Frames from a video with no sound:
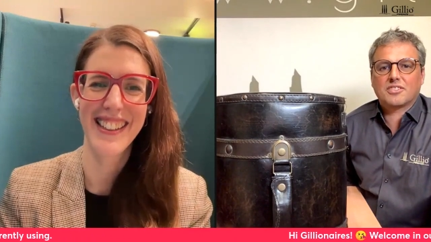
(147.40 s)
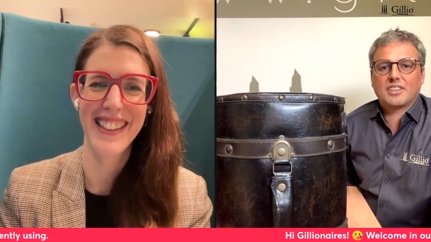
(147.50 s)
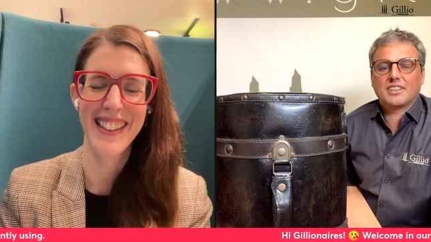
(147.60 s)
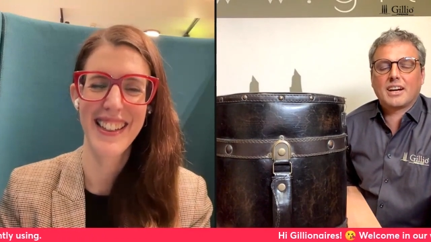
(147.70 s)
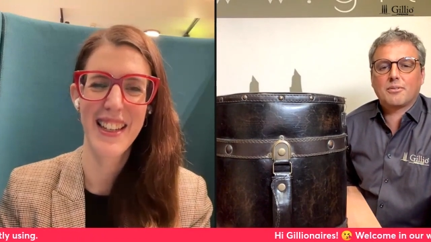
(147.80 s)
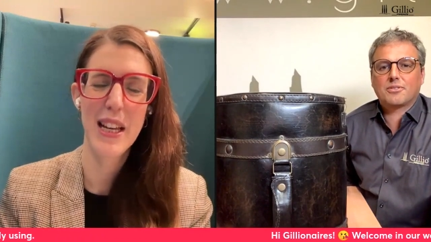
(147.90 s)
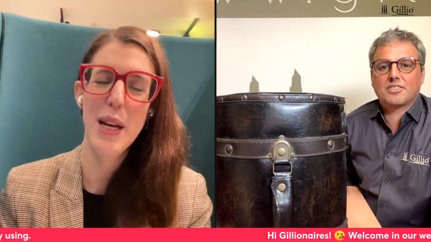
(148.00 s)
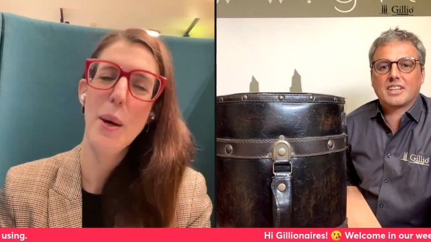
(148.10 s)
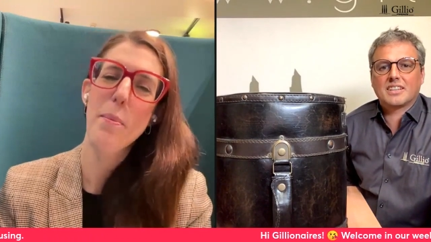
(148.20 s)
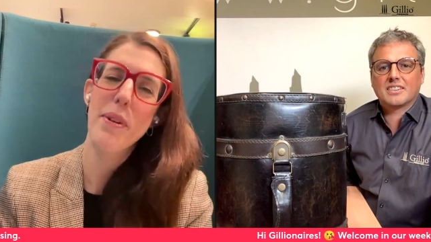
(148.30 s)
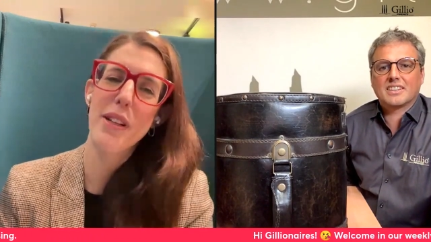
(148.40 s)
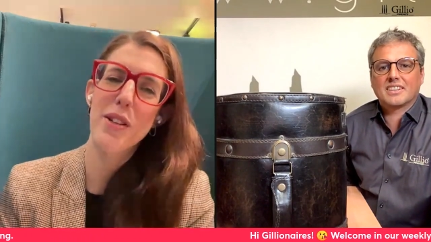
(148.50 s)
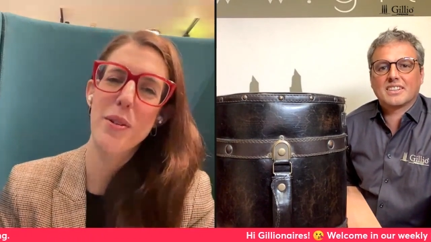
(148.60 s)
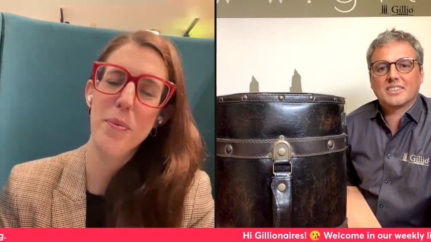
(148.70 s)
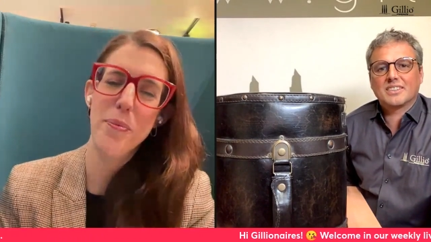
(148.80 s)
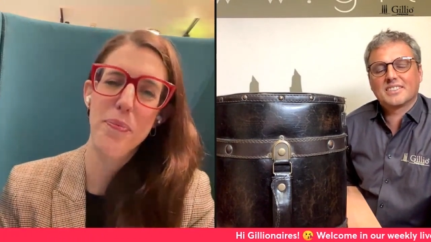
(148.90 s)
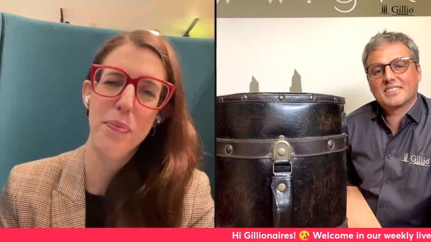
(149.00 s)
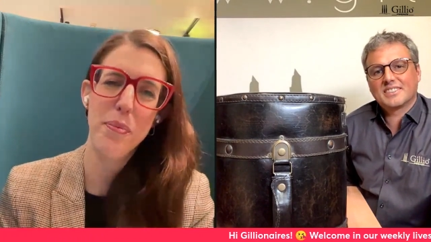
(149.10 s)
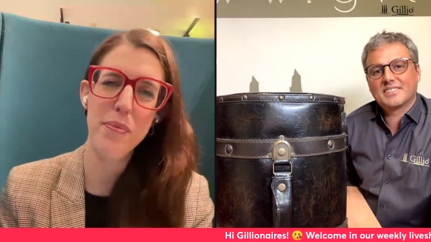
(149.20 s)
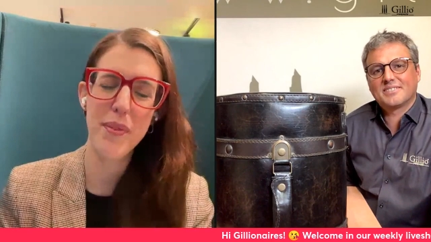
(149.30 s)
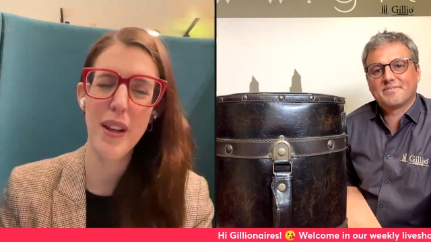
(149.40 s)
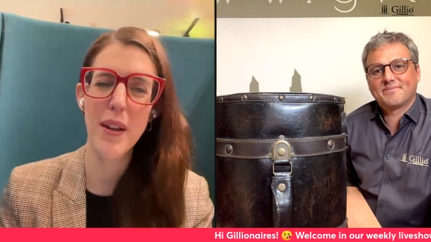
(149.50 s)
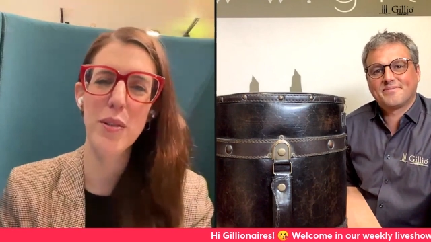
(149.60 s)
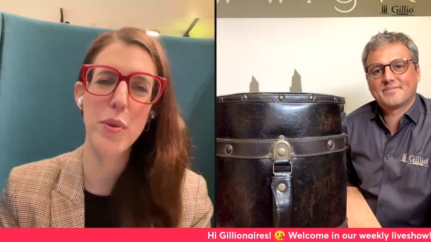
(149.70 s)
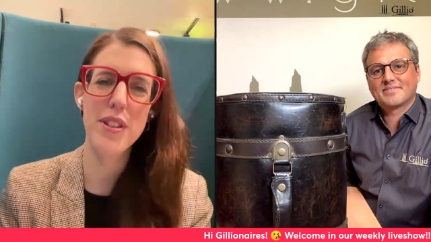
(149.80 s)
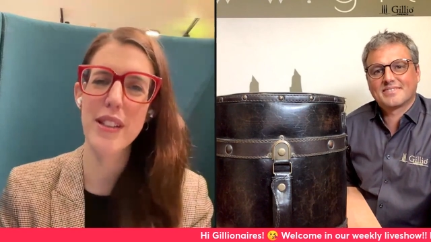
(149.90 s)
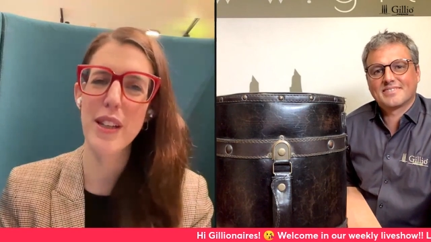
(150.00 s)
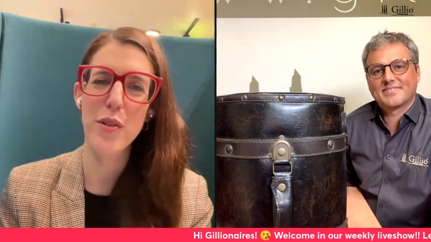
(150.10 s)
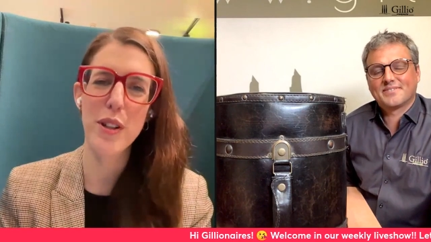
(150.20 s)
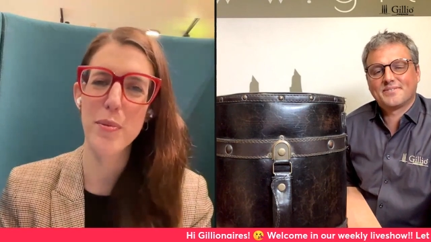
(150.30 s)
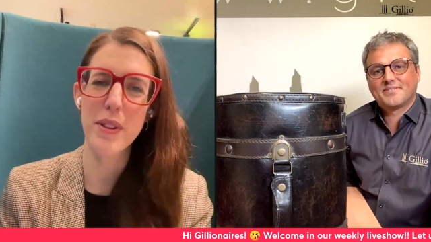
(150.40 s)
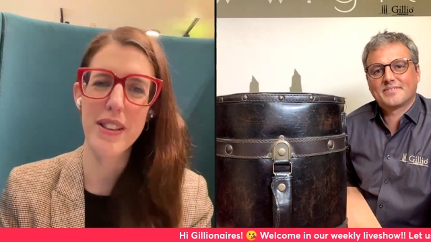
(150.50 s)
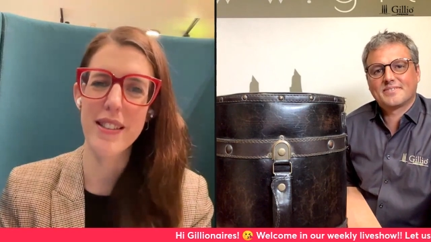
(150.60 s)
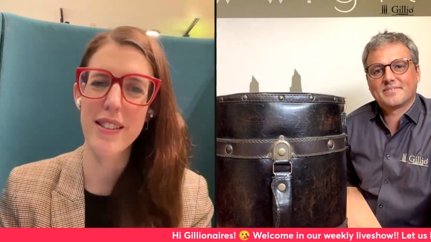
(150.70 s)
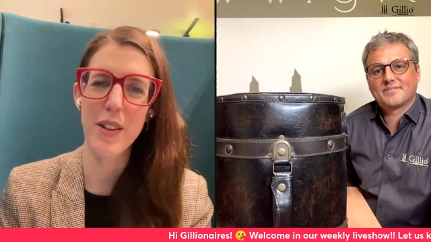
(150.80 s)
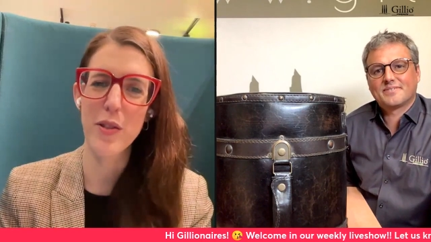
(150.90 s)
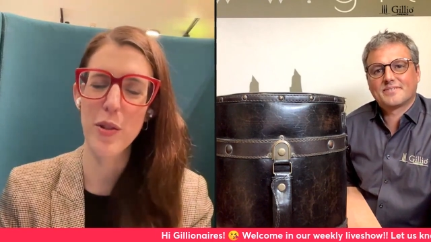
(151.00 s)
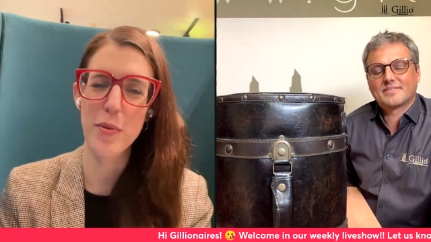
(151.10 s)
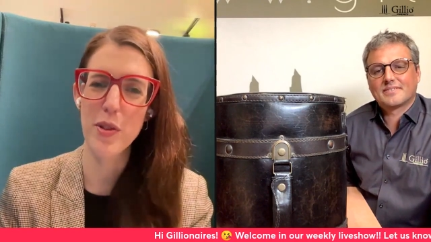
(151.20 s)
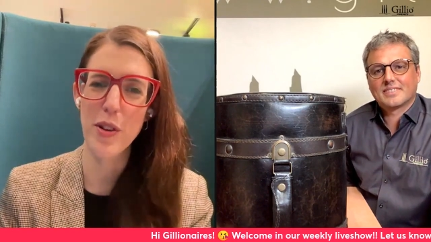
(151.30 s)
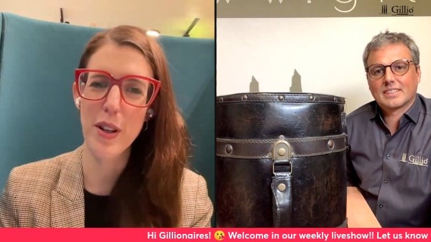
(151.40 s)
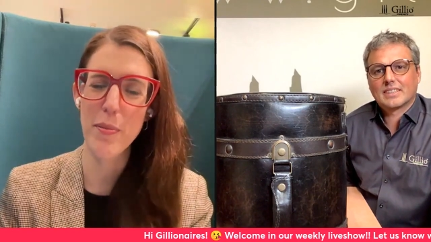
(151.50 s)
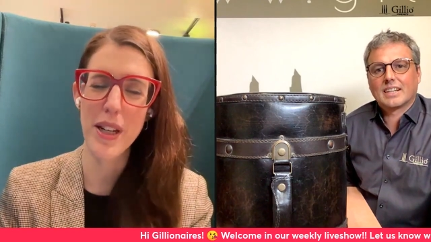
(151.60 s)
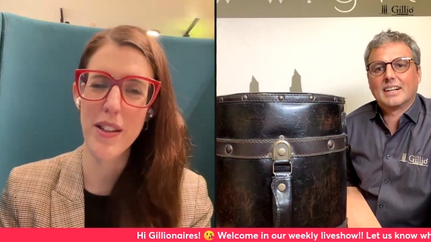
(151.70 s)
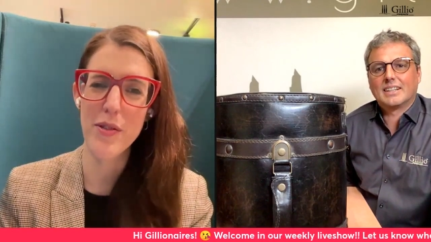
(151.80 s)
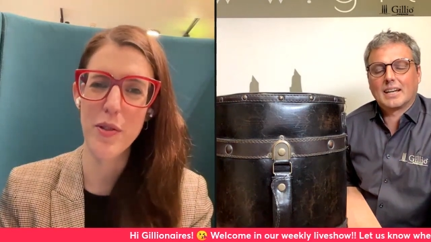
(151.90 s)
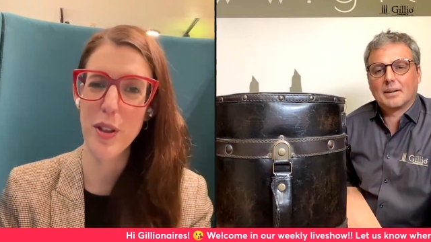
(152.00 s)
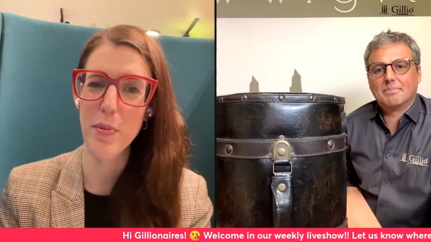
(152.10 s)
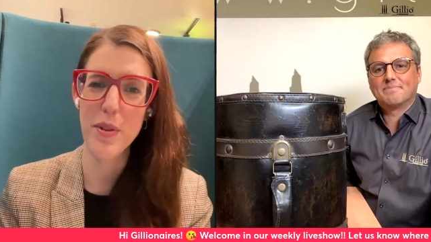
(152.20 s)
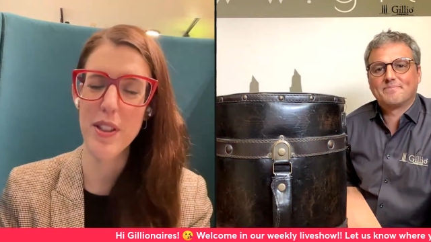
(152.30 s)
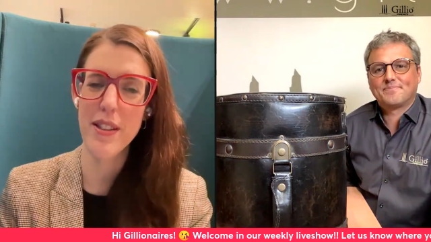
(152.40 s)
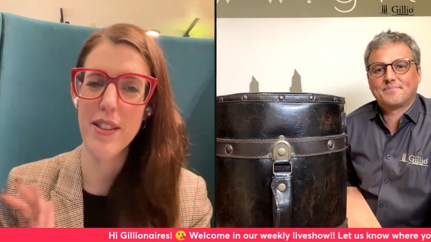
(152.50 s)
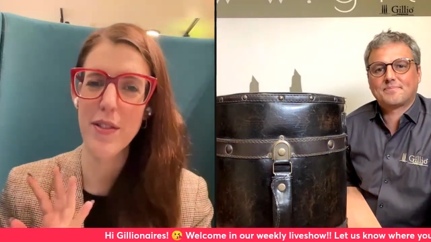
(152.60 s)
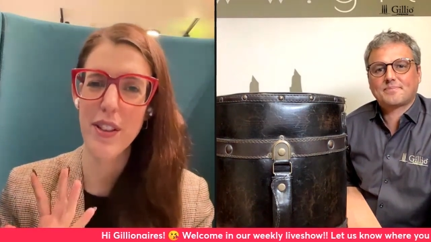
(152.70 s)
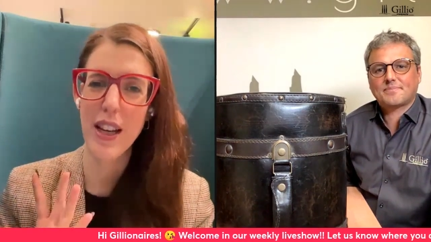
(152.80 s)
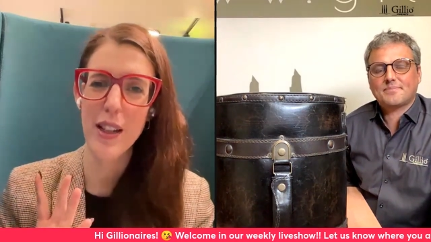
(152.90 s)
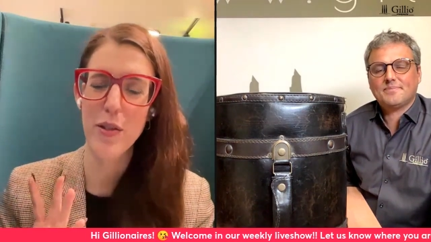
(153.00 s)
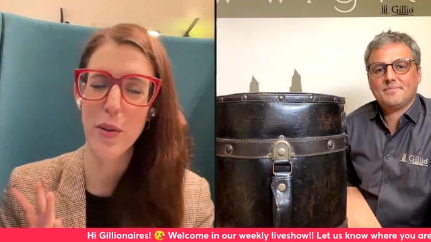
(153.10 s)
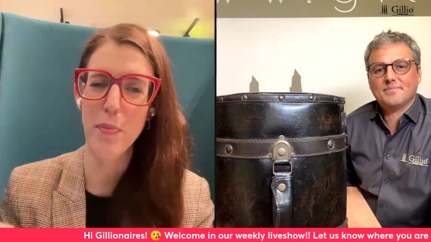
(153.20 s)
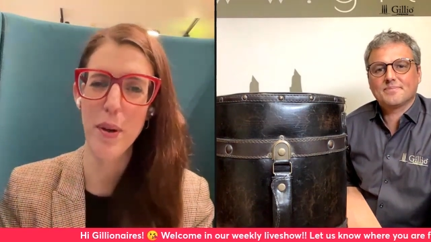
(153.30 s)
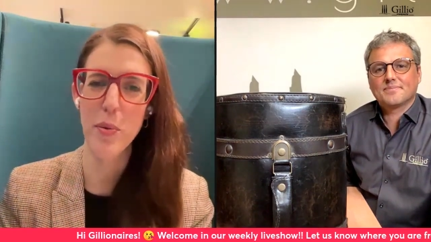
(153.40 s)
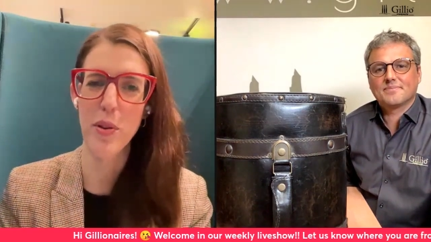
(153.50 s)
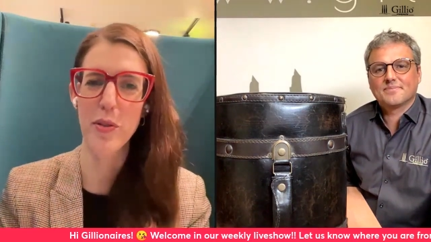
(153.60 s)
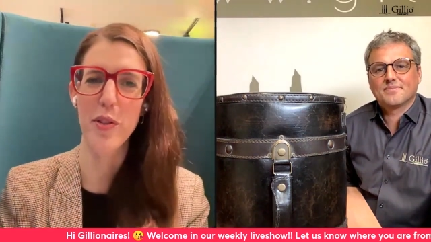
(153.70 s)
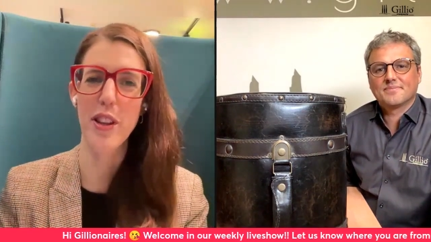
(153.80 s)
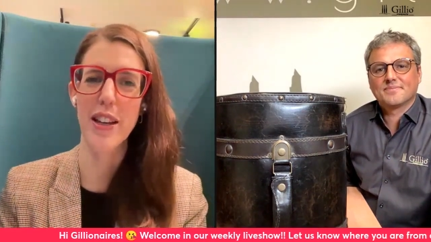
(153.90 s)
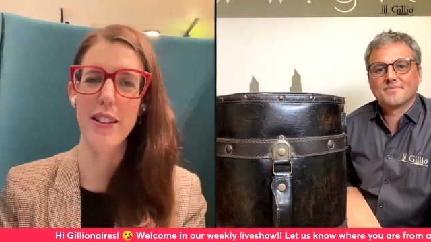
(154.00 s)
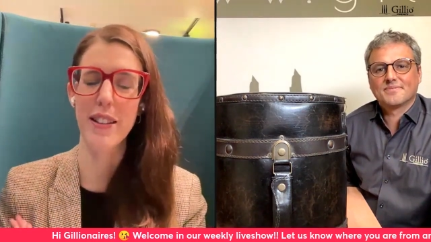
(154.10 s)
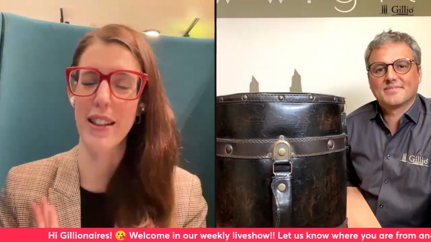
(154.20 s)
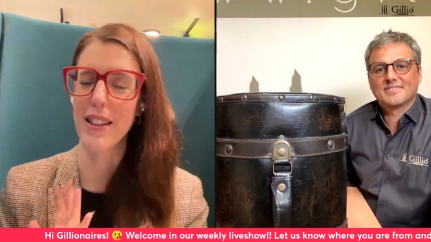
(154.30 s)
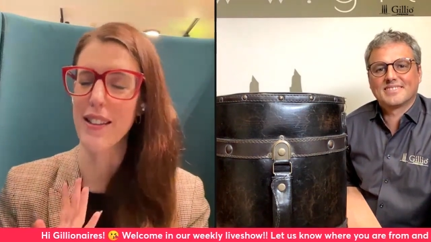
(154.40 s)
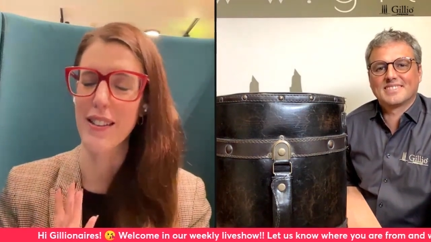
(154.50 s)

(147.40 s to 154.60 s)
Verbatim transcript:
Speaker 1: that I've seen. But it
Speaker 2: uh, it was an incredible discount. I'm sorry, minus minus forty percent. Even I dropped my work for that. Like,